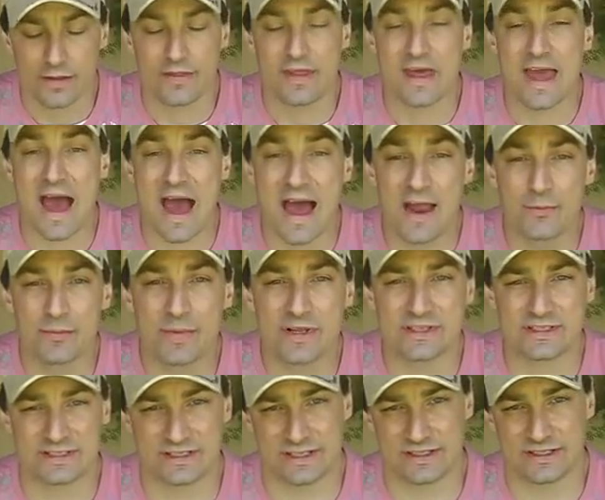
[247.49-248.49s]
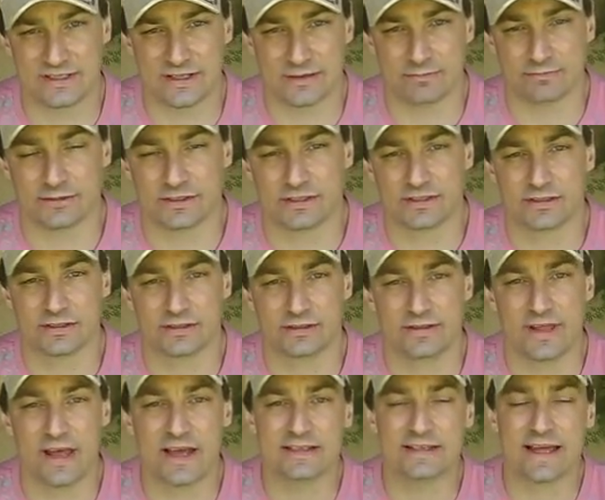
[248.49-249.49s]
The admin systems.
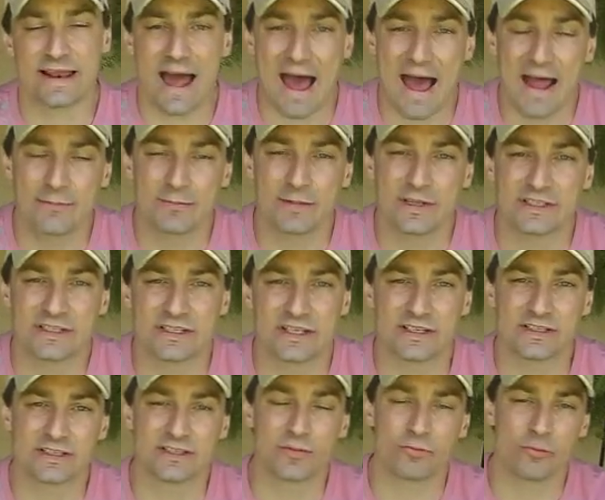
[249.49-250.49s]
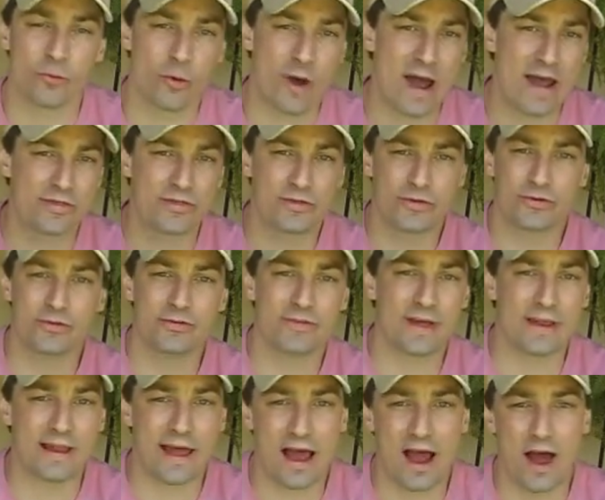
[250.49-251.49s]
There's an admin system right through
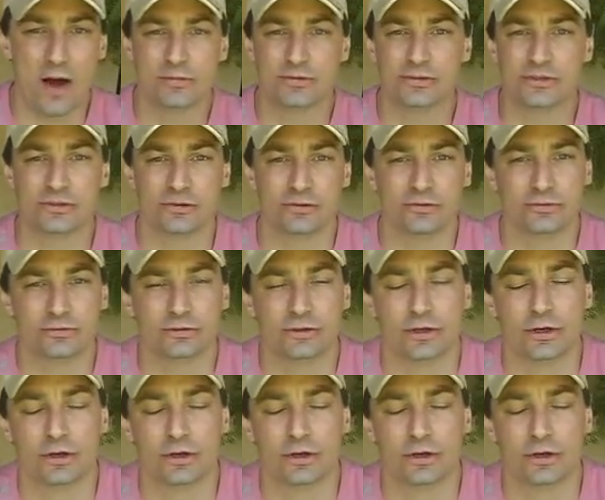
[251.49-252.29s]
that helps you